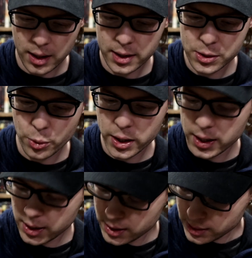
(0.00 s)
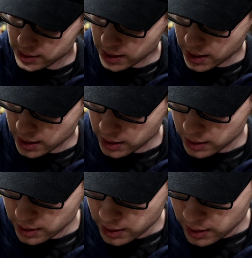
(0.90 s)
This one is
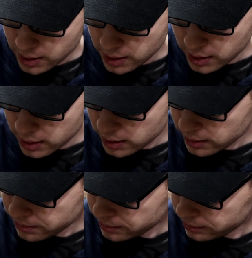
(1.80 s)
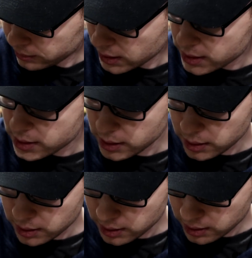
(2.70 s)
a, let's
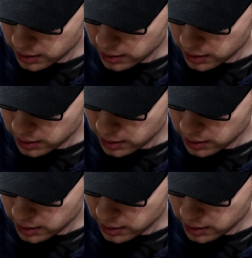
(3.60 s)
see,